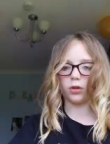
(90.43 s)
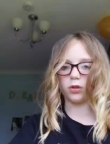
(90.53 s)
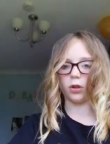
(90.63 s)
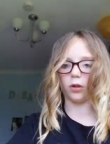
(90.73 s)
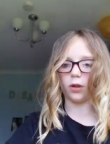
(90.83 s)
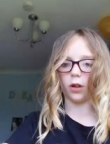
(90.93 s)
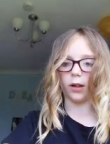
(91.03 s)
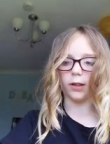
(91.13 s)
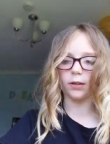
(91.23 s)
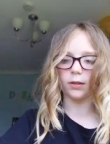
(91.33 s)
so
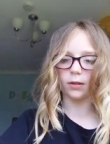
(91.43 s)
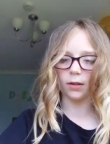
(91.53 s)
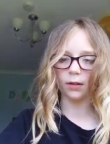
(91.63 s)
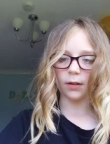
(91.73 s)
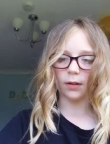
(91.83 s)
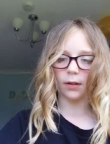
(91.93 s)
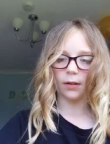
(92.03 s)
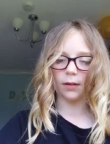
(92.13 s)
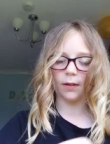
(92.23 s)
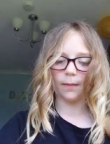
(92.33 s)
nice
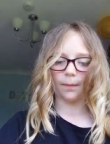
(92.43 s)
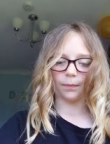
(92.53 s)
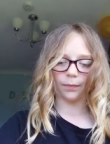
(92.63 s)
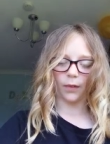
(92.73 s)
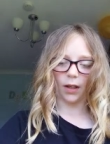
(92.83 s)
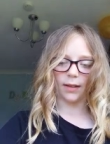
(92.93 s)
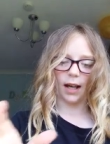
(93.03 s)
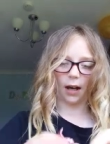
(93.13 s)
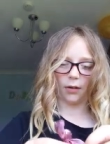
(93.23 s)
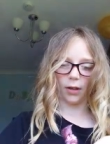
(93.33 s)

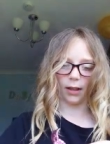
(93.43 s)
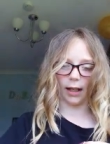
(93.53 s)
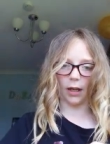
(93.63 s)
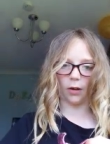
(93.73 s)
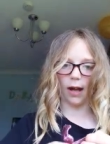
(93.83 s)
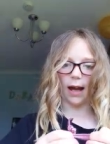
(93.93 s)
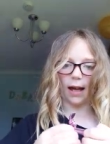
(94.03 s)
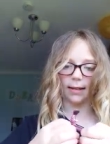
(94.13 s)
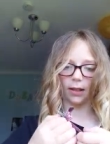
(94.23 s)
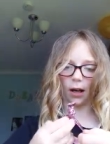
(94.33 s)
now you're gonna get your
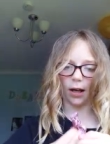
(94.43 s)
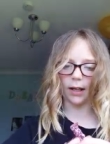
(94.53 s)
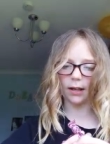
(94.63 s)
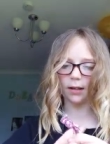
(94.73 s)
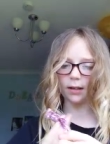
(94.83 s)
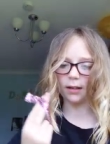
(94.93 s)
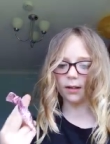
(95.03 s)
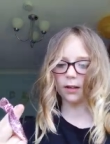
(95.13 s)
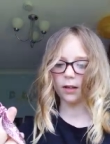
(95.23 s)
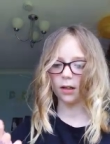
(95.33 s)
hair tie
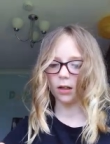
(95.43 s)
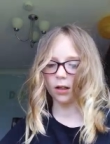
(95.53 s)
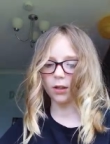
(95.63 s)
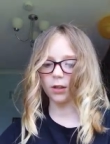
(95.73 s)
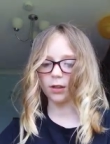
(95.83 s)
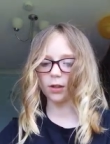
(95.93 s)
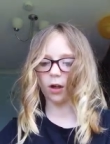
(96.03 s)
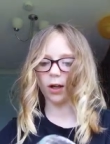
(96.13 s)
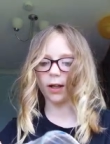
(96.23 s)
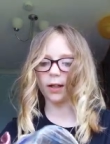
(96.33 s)
and just
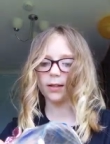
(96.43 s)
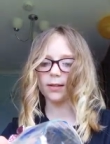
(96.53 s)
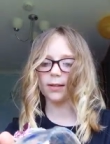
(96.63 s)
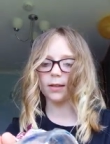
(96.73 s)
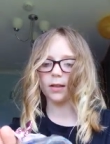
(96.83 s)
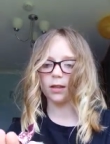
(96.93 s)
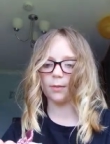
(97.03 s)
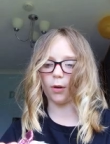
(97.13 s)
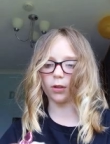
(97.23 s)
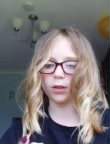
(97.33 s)
tie the
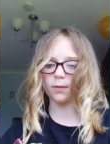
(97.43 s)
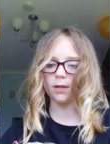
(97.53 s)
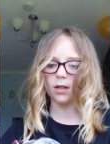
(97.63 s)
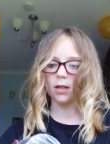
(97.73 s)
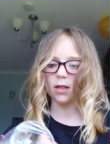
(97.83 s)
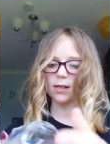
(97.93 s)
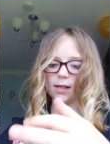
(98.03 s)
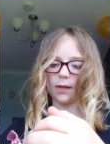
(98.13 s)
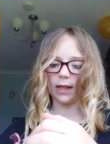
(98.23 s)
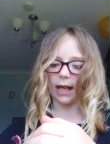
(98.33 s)
bottom
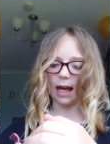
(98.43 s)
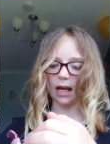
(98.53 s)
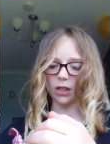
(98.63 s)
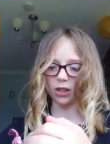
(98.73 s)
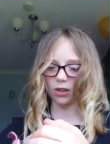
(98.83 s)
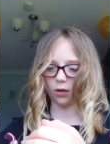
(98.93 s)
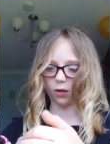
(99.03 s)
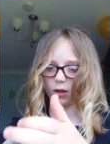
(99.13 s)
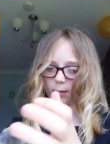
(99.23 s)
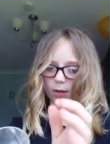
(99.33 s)
so then the edges don't
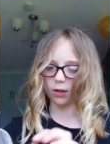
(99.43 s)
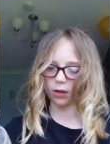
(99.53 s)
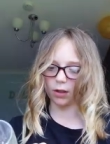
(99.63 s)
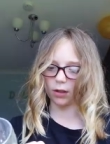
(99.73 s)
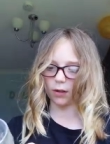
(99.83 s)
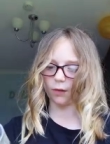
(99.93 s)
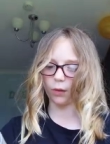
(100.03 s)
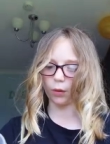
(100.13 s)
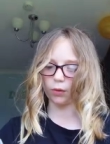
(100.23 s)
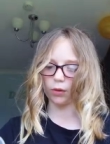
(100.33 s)
come undone and the
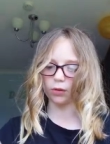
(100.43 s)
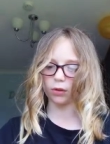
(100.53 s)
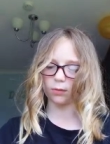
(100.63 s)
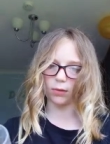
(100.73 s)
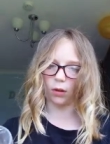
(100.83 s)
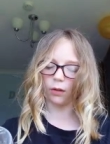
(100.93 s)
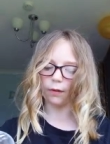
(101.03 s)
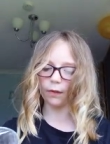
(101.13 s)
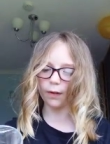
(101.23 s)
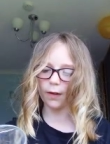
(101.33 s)
foil just comes
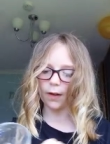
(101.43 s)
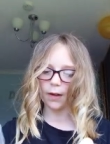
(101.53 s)
off